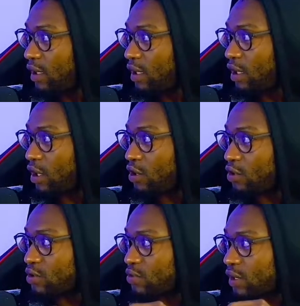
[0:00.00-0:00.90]
Yo,
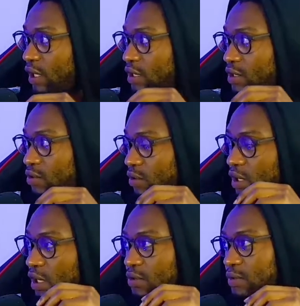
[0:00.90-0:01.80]
two kids,
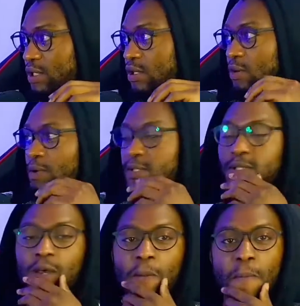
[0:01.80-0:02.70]
what's up? What's
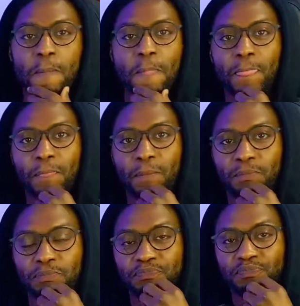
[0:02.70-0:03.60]
up?
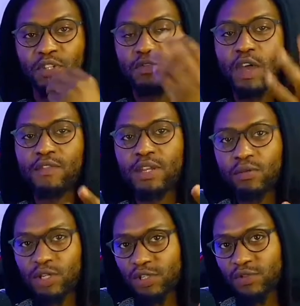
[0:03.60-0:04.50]
If you have any
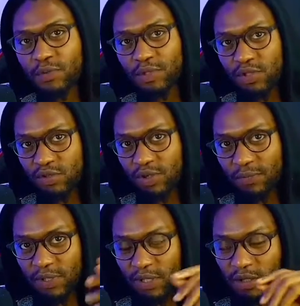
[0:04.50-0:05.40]
questions for me, just drop
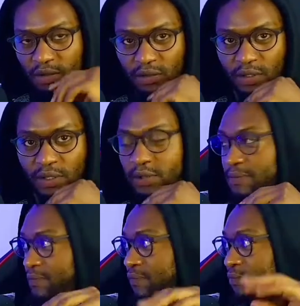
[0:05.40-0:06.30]
it there, okay?
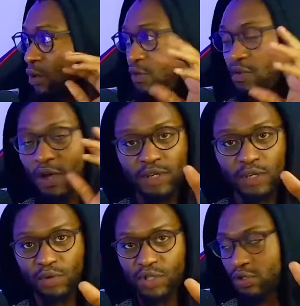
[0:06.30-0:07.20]
Or if you have any
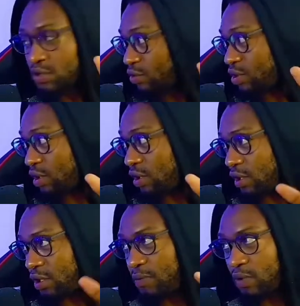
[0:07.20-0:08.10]
questions concerning
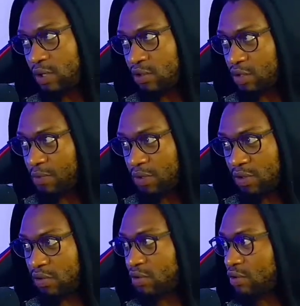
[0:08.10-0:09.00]
the EP, you can drop it.
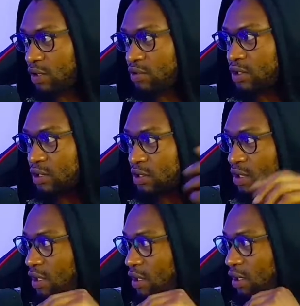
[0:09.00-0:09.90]
Though CROWNZ
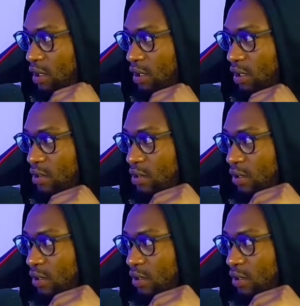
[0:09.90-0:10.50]
is